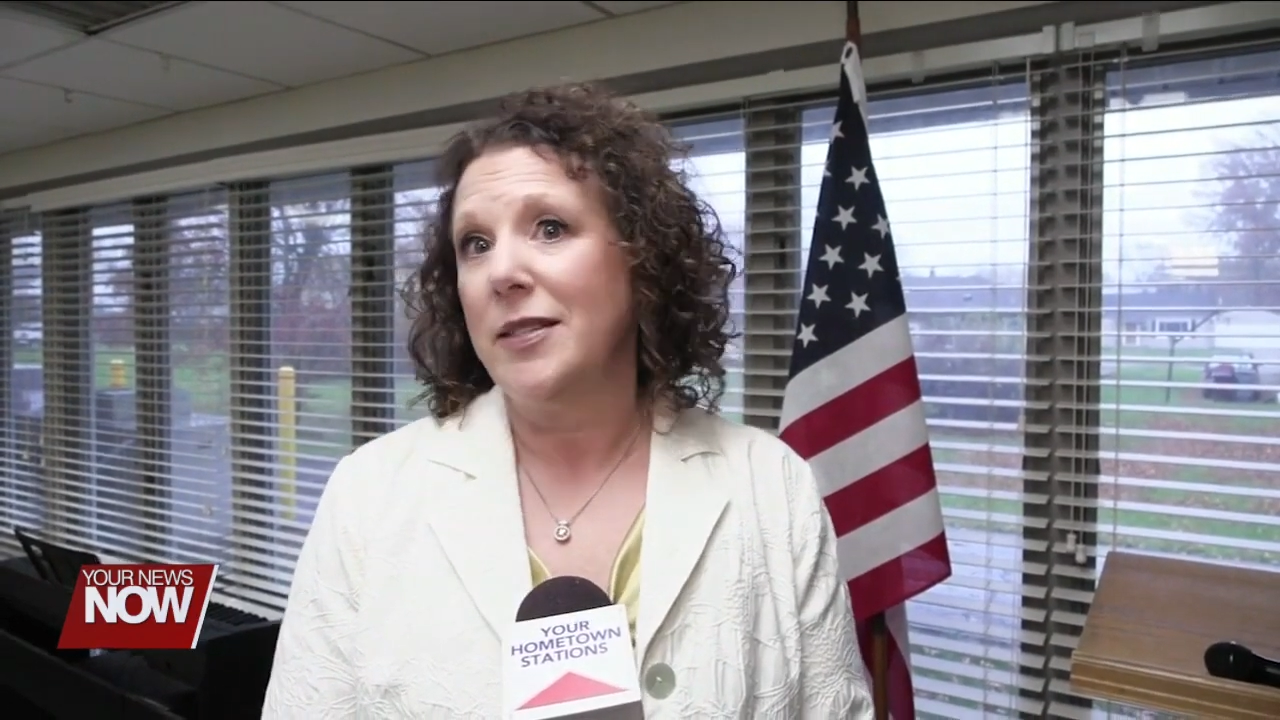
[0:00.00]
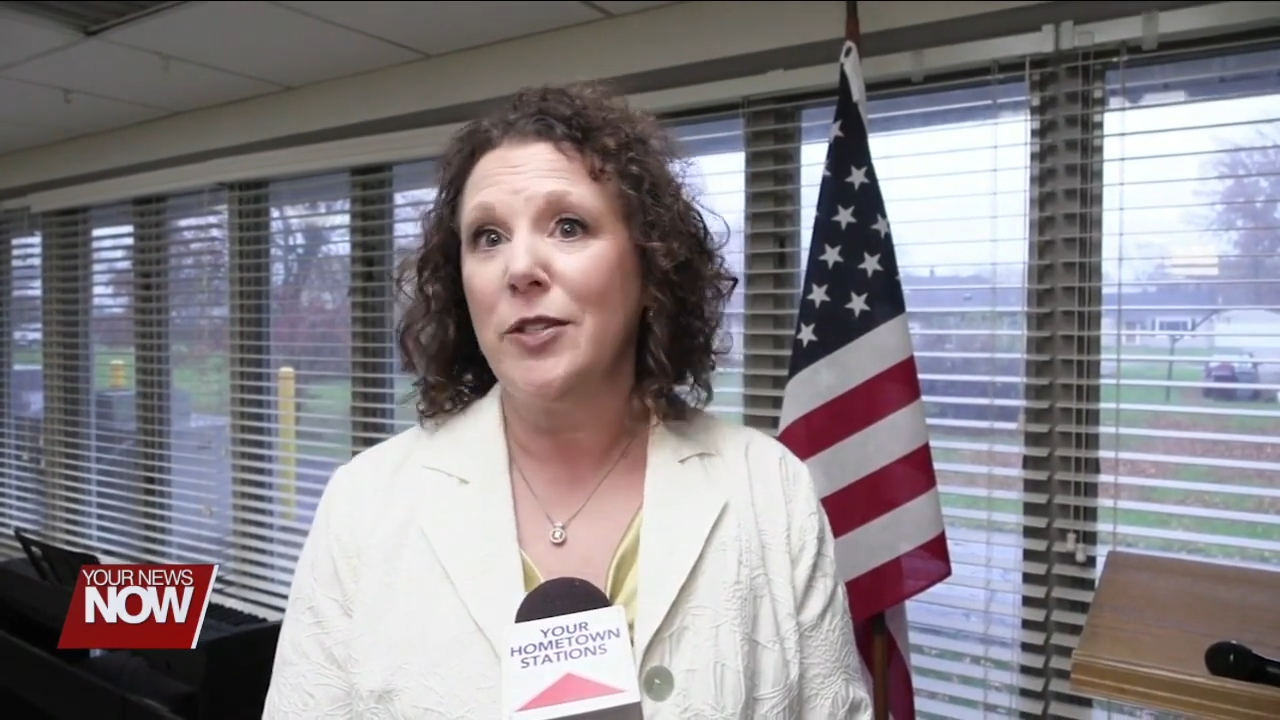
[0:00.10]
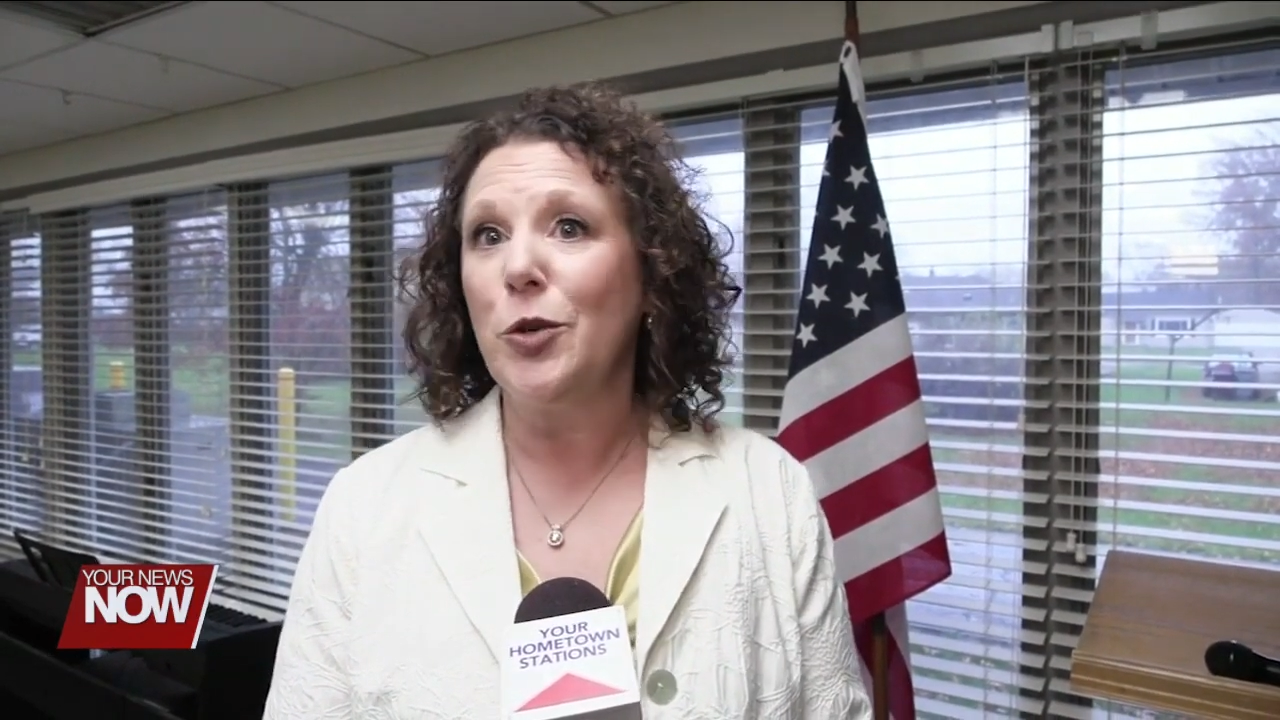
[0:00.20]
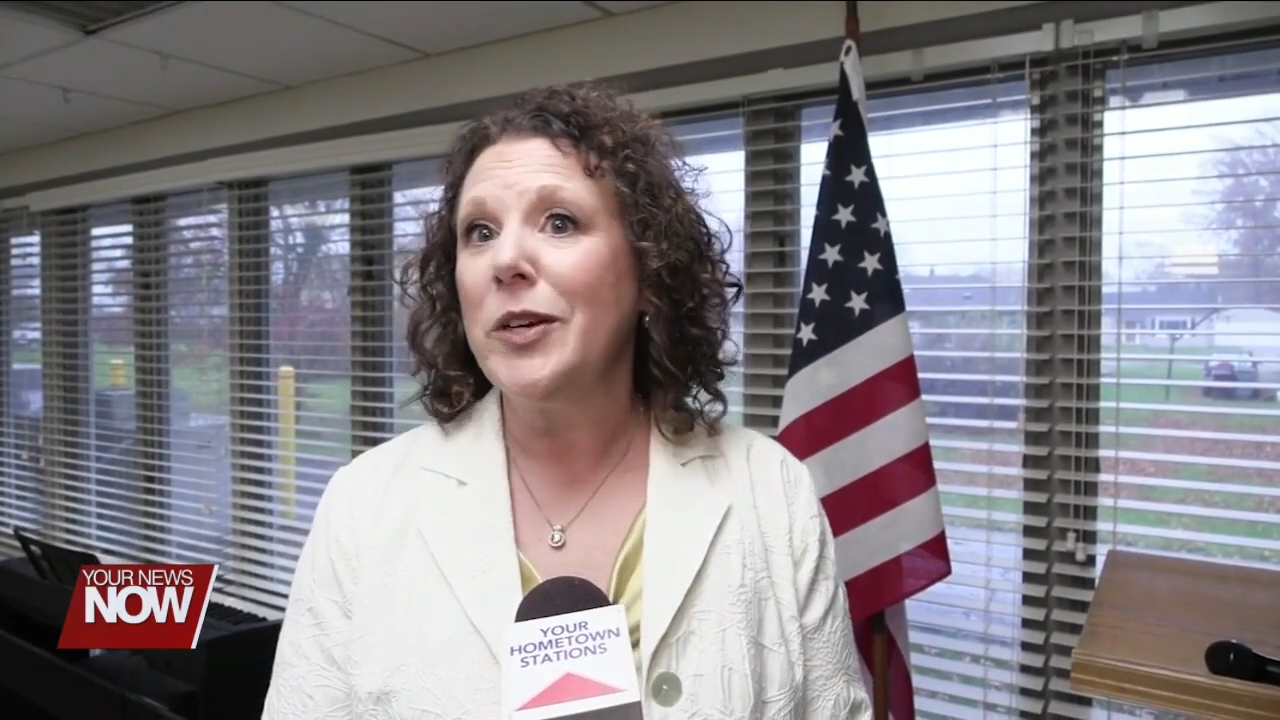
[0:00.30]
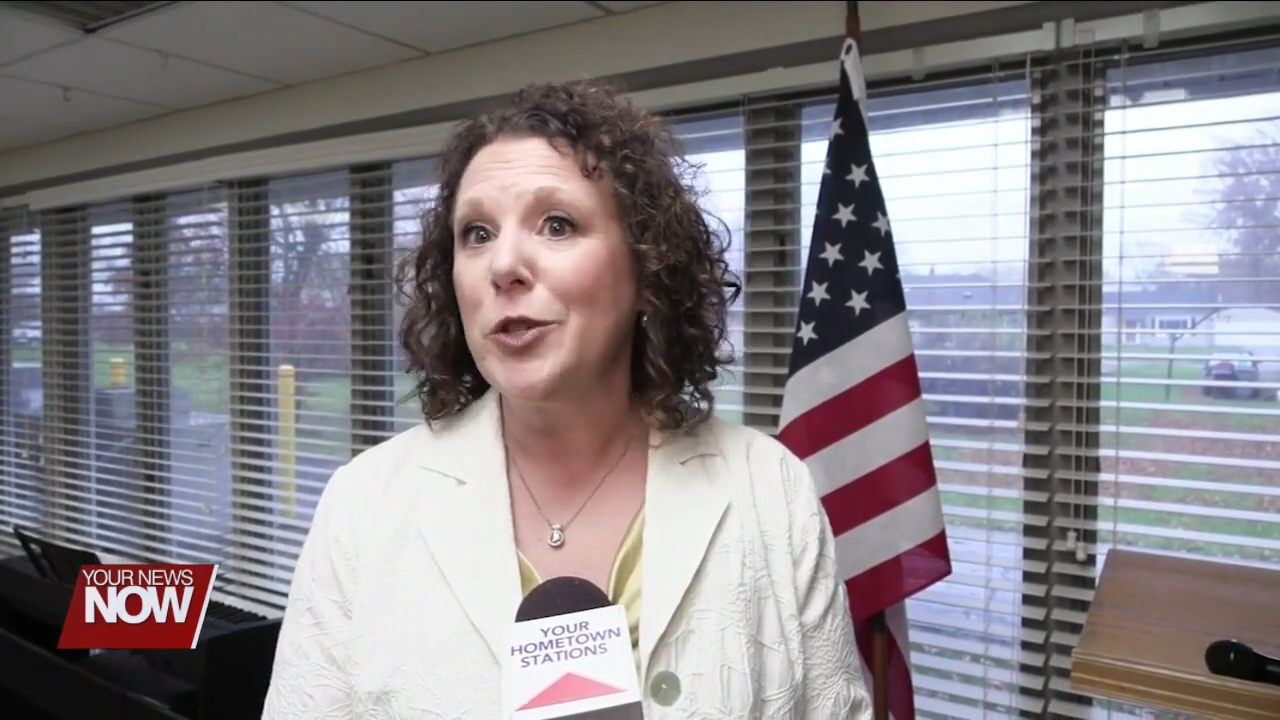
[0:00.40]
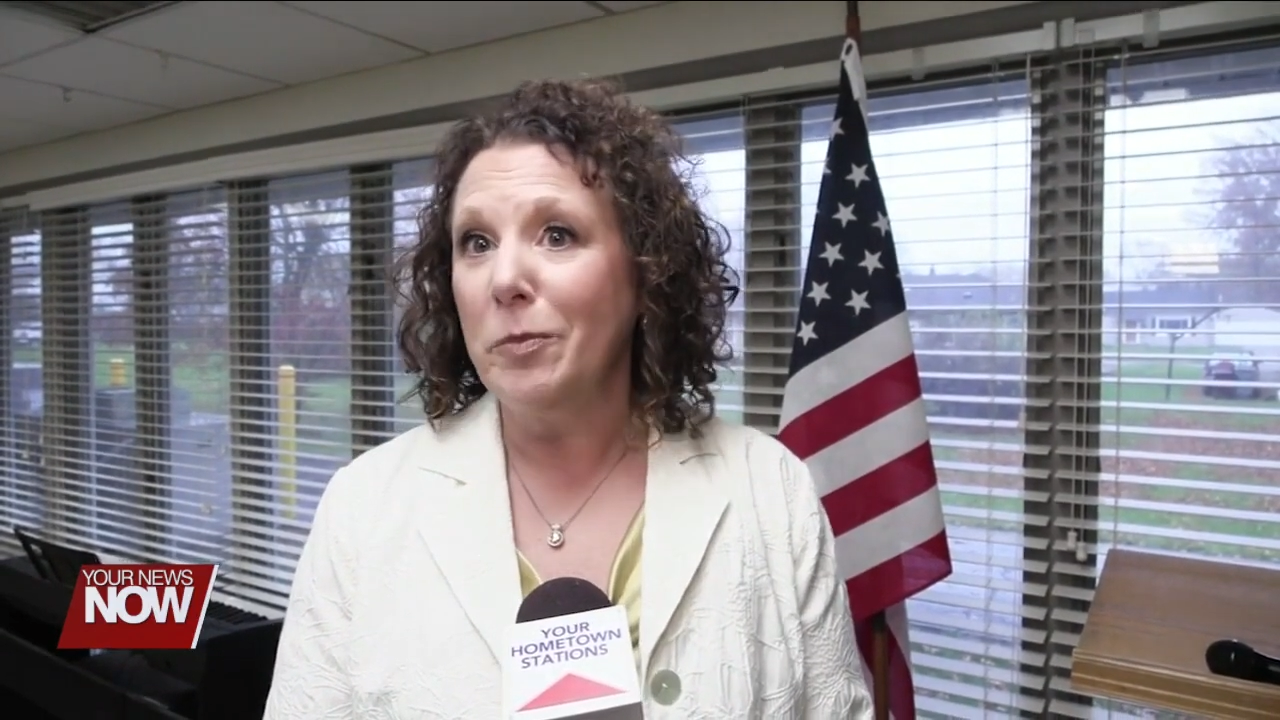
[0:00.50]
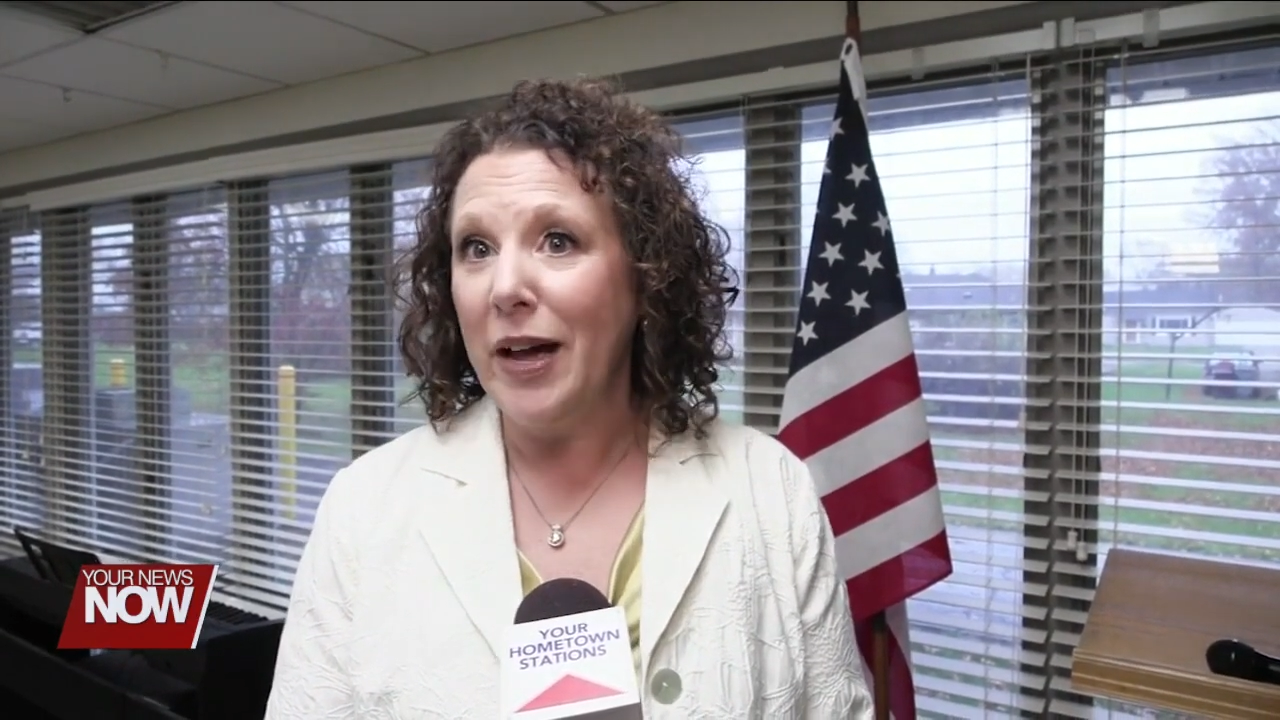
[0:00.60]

situation